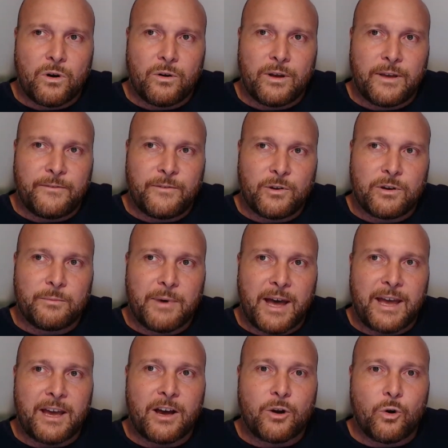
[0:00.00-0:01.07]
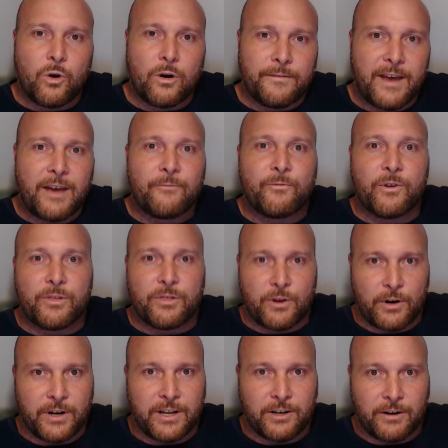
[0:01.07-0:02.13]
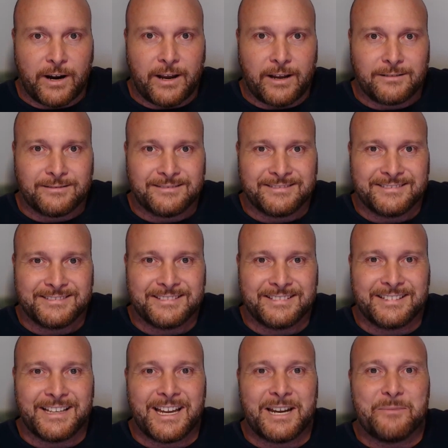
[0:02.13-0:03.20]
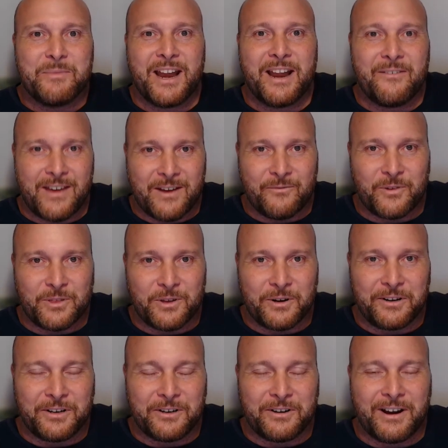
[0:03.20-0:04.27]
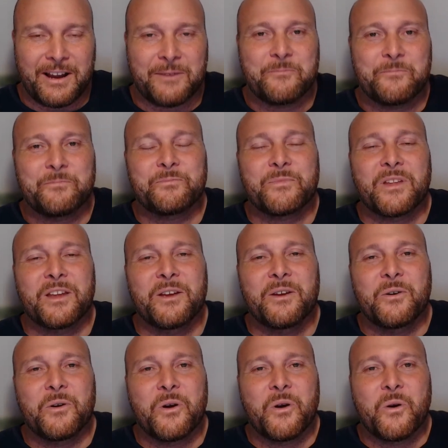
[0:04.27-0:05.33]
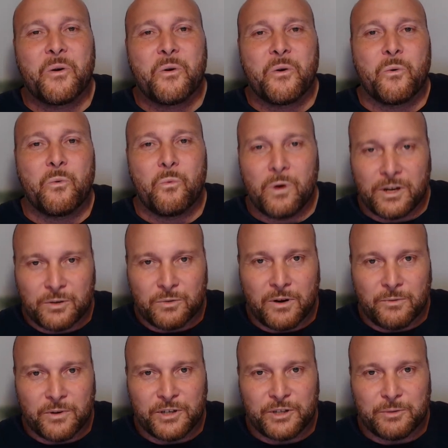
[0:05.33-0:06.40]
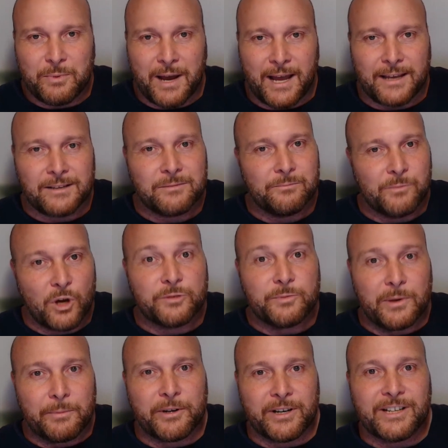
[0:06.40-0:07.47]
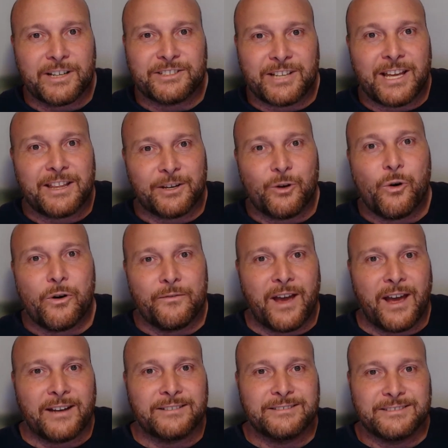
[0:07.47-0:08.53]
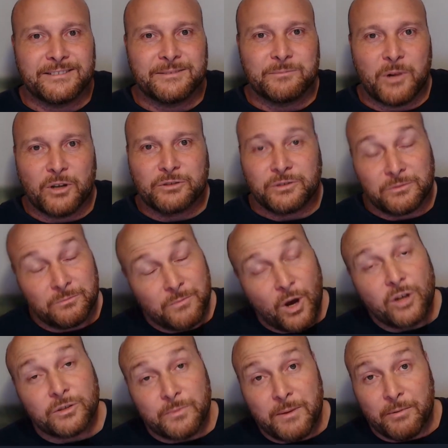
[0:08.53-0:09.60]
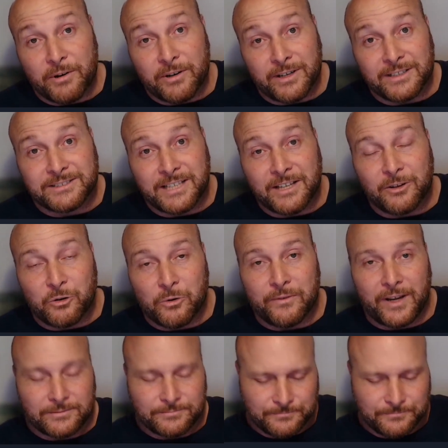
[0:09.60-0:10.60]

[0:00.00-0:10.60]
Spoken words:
If you could buy a Corvette for 30 grand and a minivan for 30 grand, which one would you buy? Most people are going to say the Corvette. Most people are going to say the Corvette.